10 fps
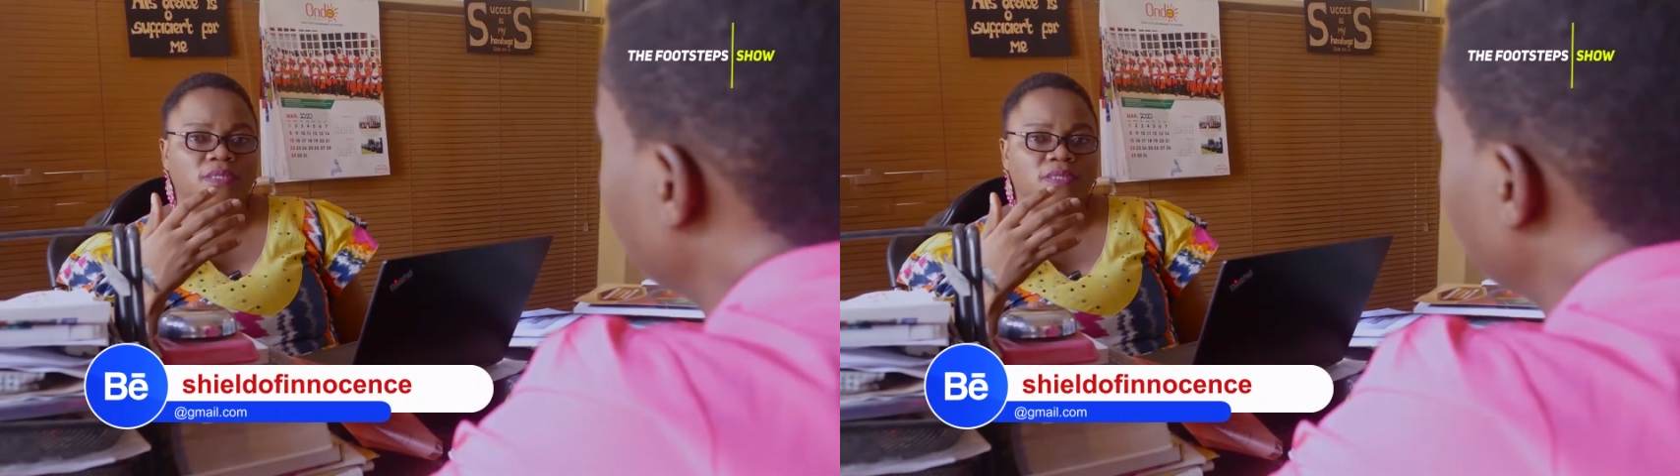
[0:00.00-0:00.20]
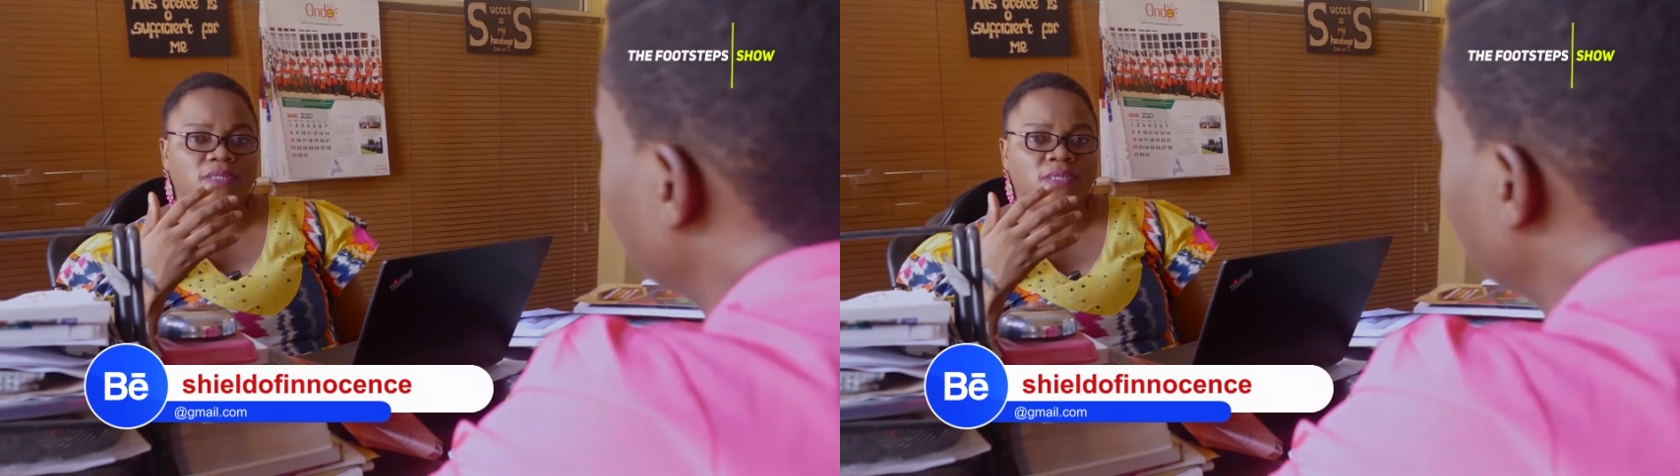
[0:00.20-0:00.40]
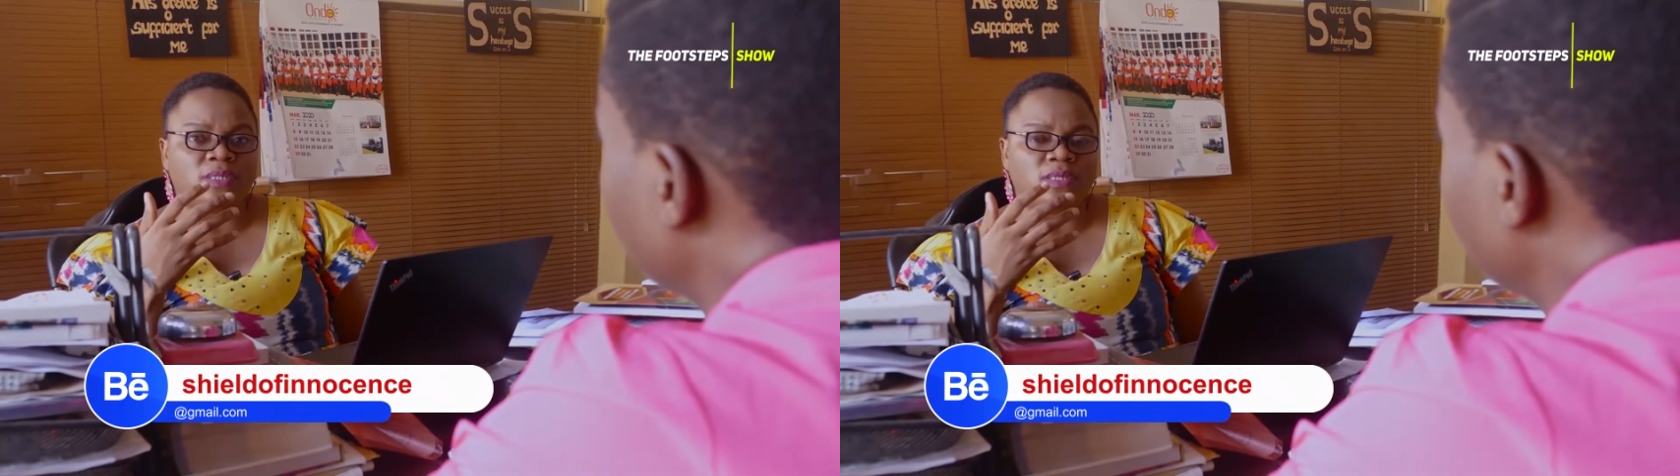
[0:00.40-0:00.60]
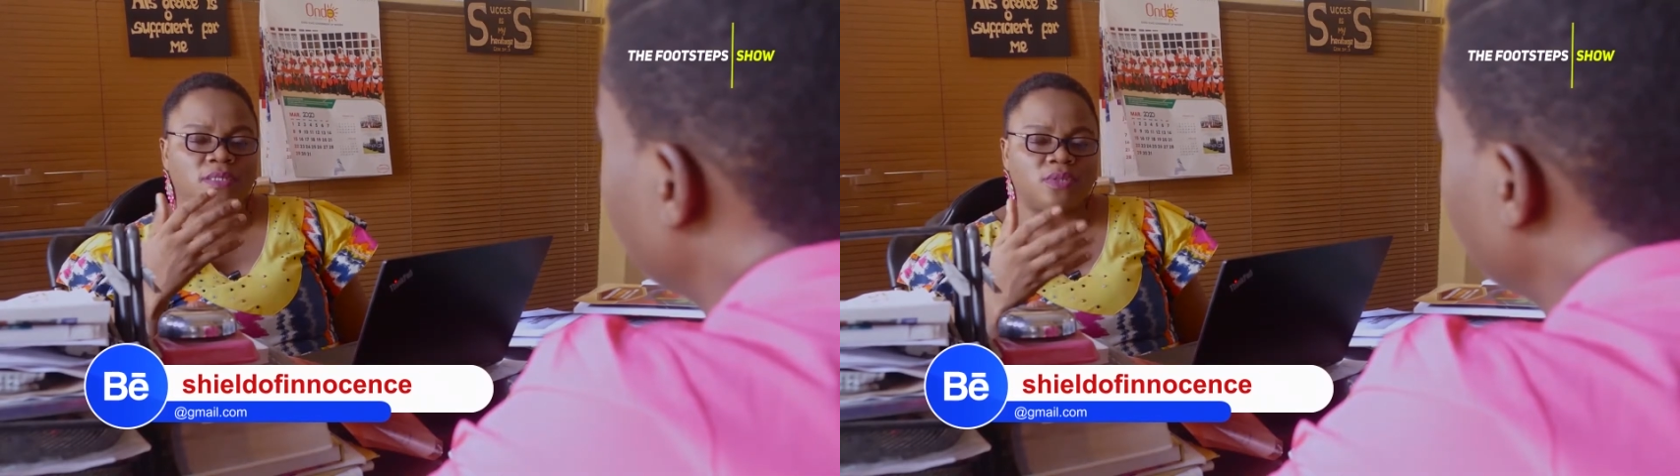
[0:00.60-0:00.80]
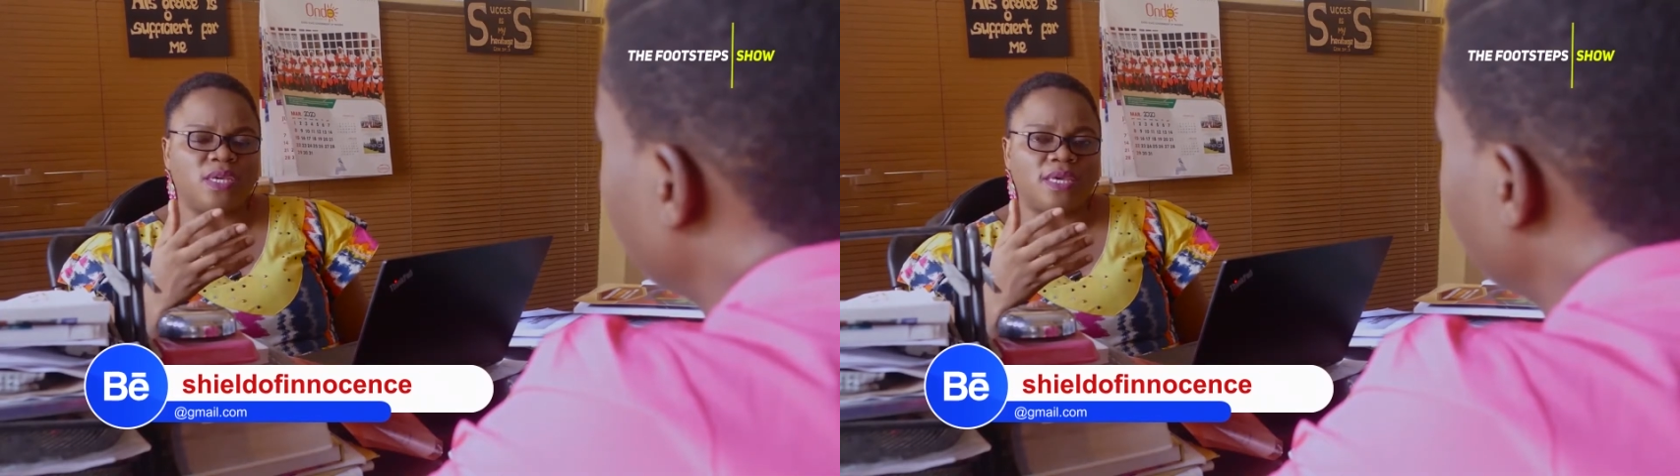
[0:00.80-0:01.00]
in
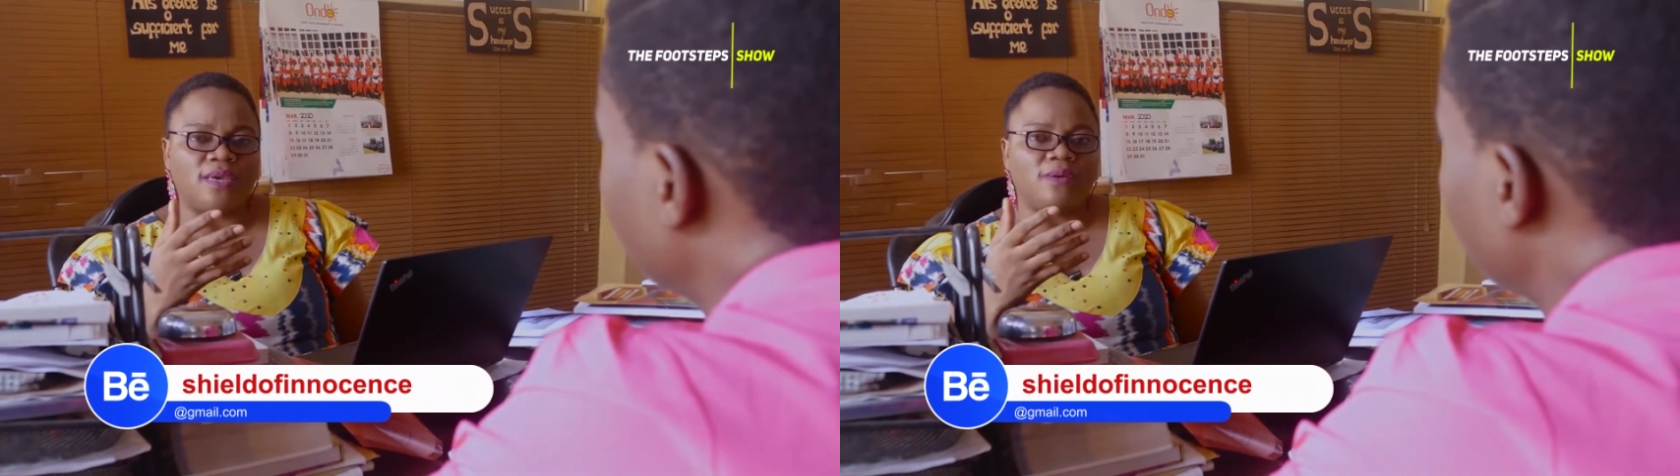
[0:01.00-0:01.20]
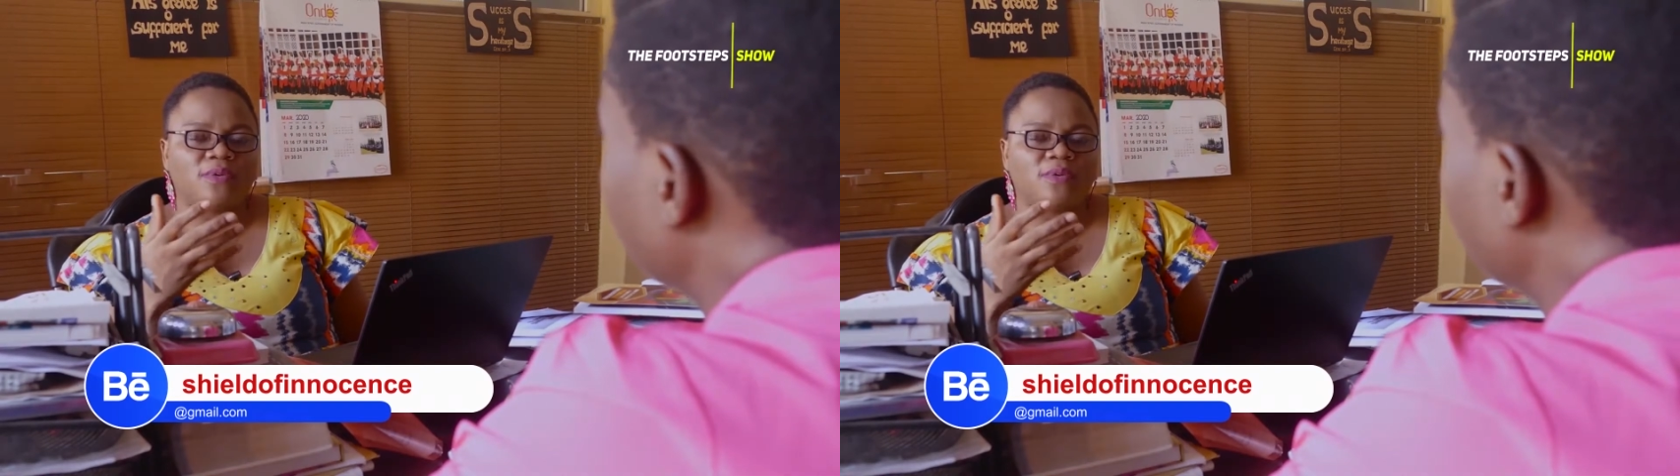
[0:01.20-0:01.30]
UK.